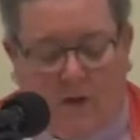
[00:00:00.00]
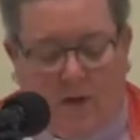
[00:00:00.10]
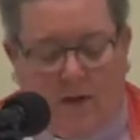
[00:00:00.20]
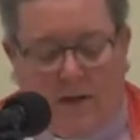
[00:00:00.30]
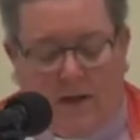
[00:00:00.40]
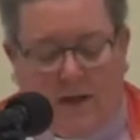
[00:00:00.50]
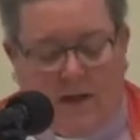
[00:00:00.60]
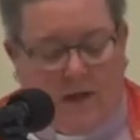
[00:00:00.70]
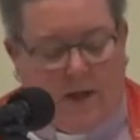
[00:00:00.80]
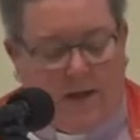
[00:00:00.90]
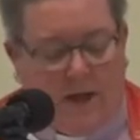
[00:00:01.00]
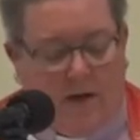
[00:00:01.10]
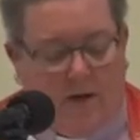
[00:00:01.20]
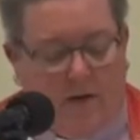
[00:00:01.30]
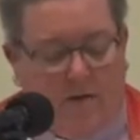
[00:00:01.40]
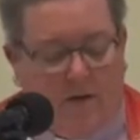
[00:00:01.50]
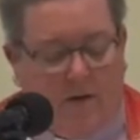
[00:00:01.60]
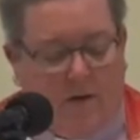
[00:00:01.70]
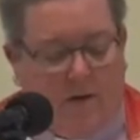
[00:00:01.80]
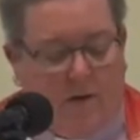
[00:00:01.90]
unseat a dictator,
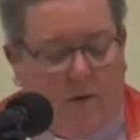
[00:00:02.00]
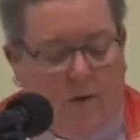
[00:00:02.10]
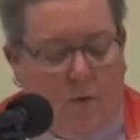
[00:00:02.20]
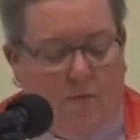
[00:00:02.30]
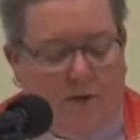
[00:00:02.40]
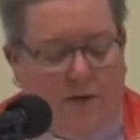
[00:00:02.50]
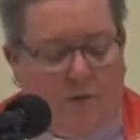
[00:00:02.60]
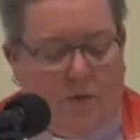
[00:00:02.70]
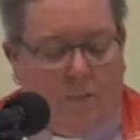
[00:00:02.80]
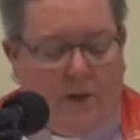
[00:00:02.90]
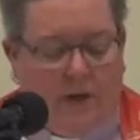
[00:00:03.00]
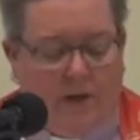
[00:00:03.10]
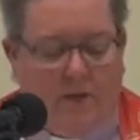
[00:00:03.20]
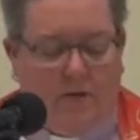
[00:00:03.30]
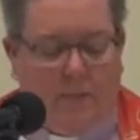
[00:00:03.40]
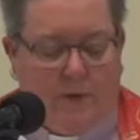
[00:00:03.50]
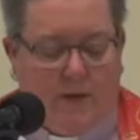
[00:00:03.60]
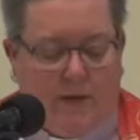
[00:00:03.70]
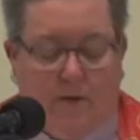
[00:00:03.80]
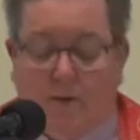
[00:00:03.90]
or restore peace to a
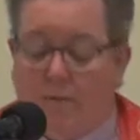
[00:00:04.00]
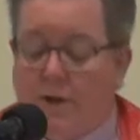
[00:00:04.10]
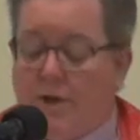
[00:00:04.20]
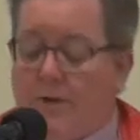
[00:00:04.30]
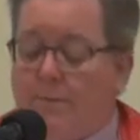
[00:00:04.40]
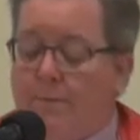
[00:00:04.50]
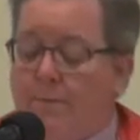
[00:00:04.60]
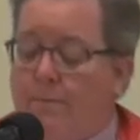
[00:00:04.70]
particular region.